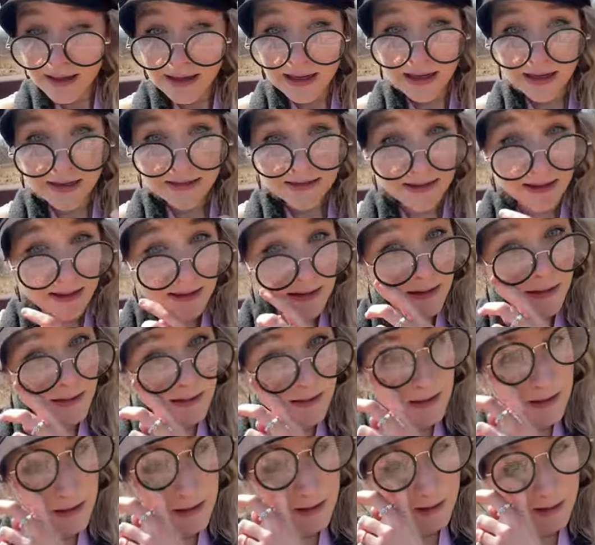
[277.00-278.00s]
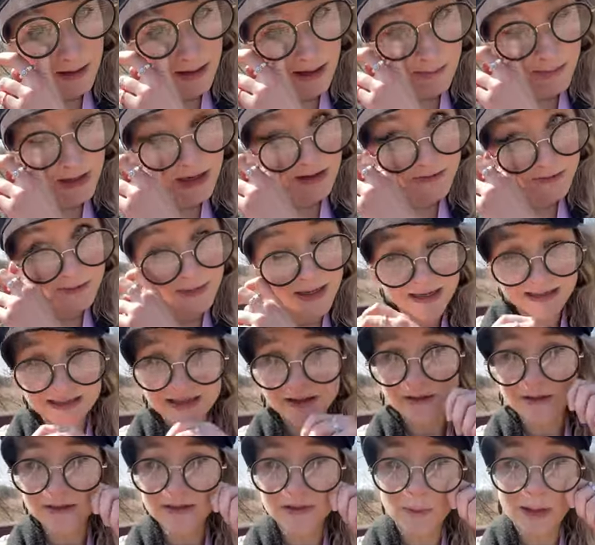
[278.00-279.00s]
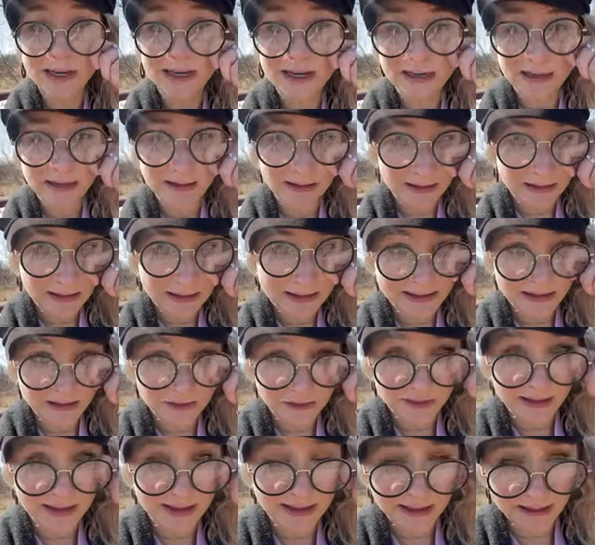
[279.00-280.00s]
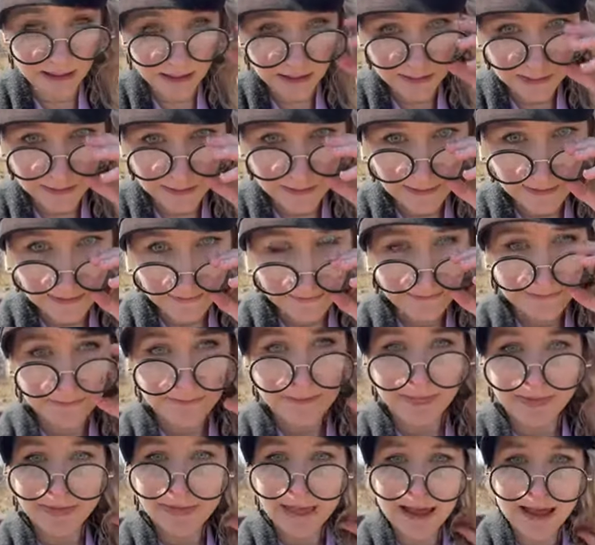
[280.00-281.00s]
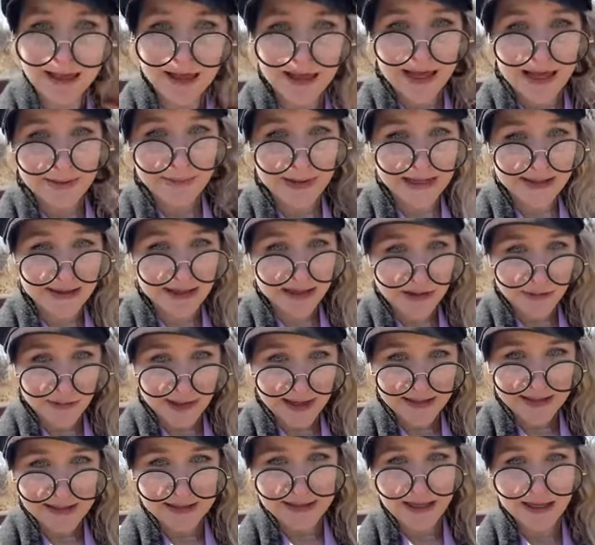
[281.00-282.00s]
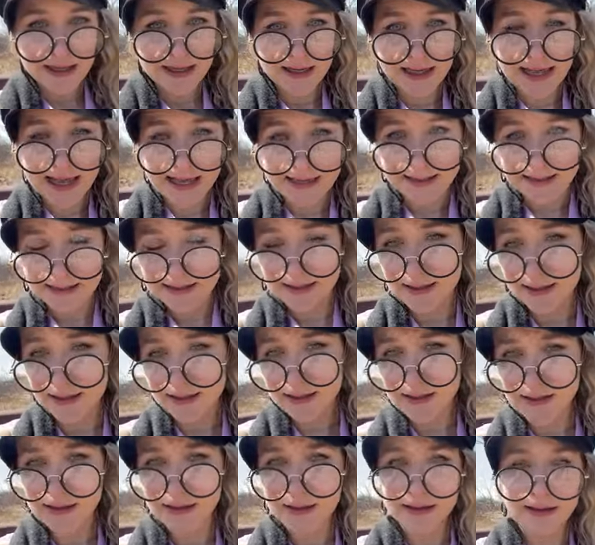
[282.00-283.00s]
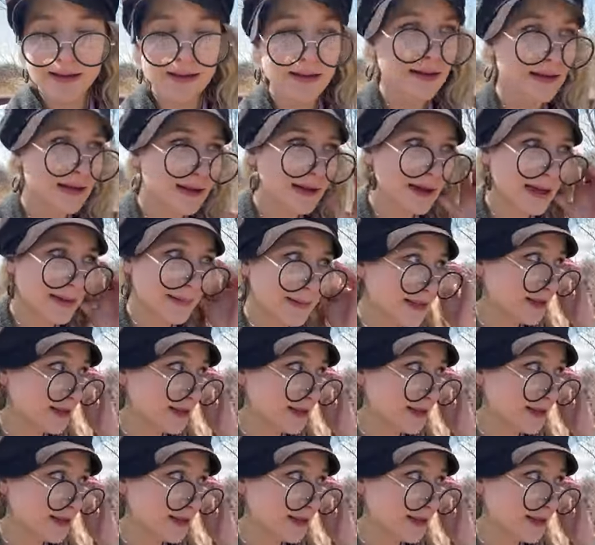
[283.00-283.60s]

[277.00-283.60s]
and it's like coming off of me because I was sweating because I was running. Am I in the US? Yes. I'm